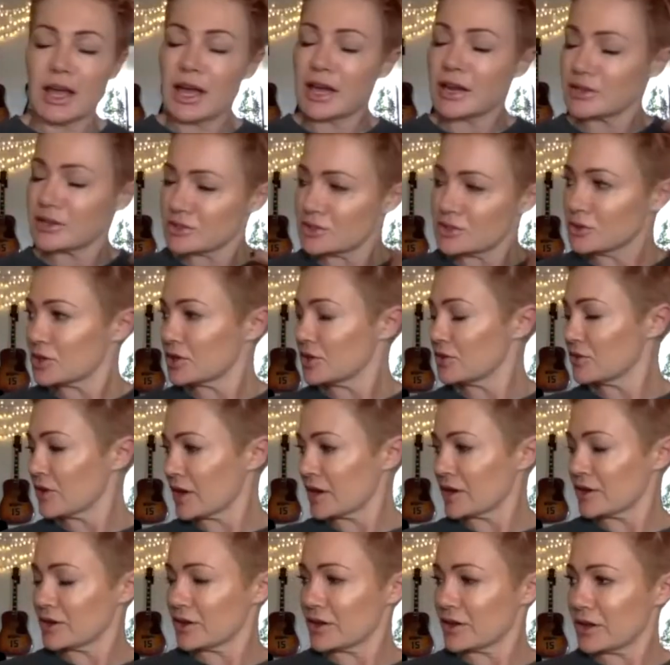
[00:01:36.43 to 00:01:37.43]
And I was looking
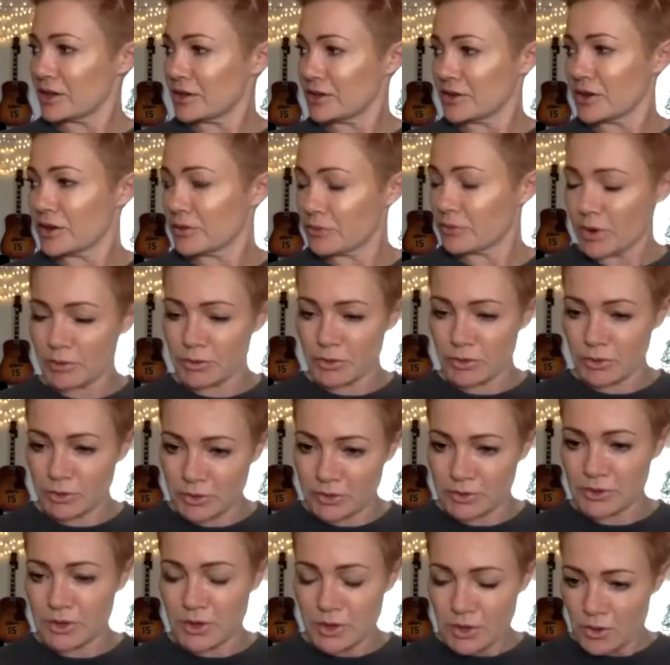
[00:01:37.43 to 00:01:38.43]
around, you know, while we're all
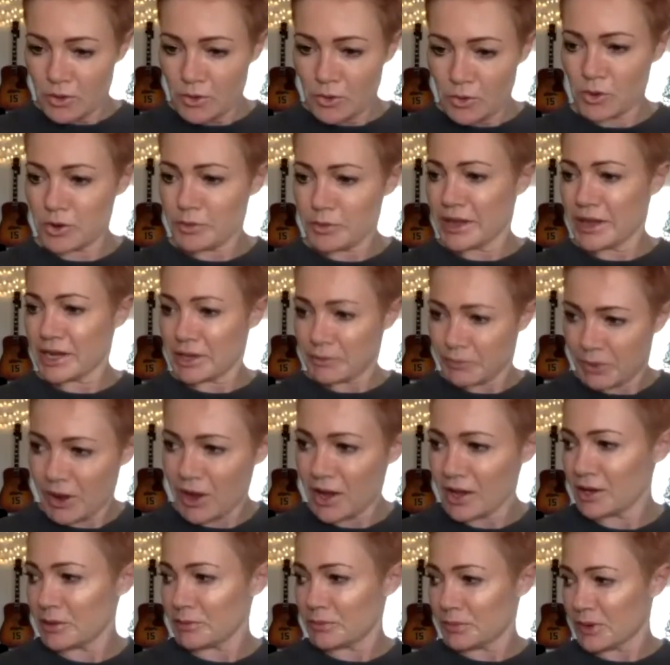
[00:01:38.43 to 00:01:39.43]
on automatic
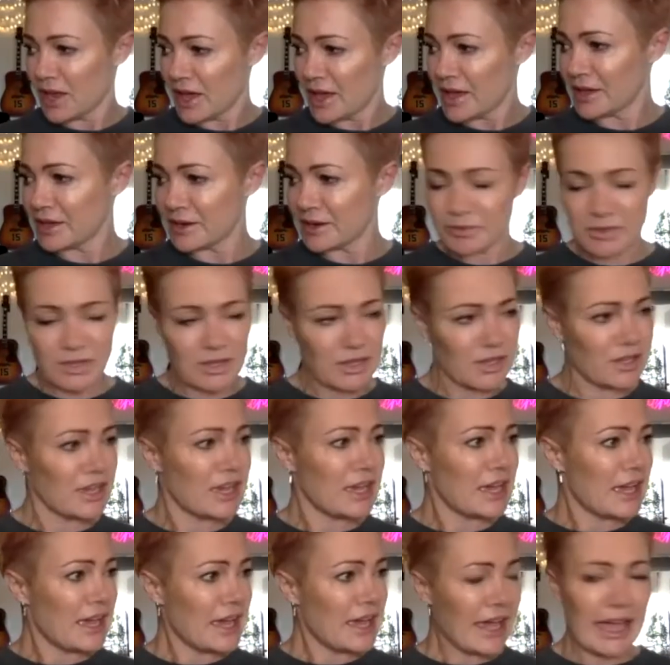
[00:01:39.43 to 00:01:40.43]
pilot playing, and I'm thinking,
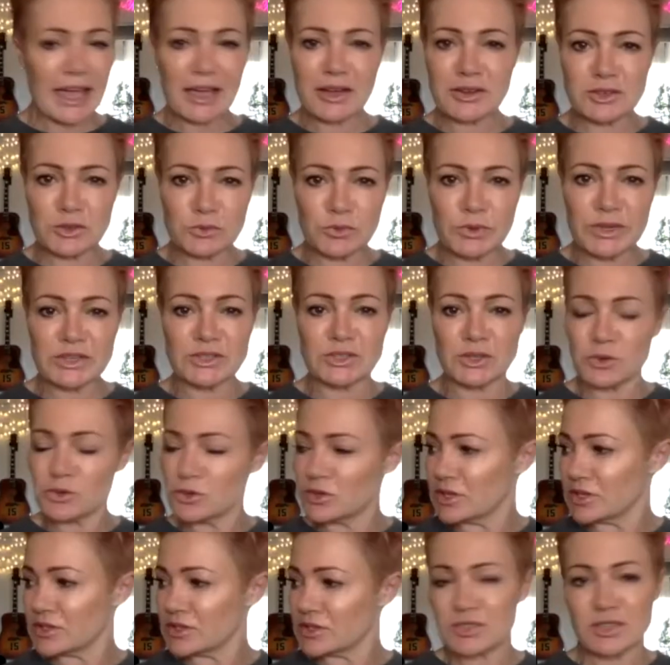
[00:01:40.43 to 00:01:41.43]
how do we do
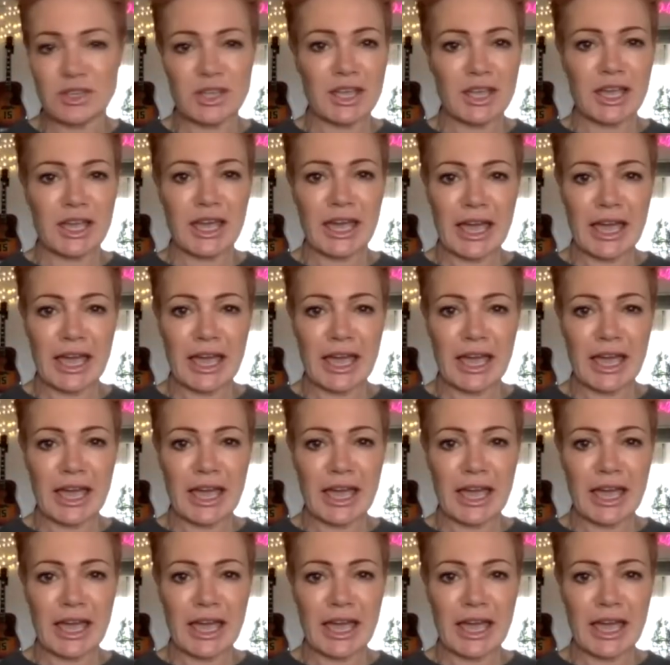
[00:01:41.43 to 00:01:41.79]
this?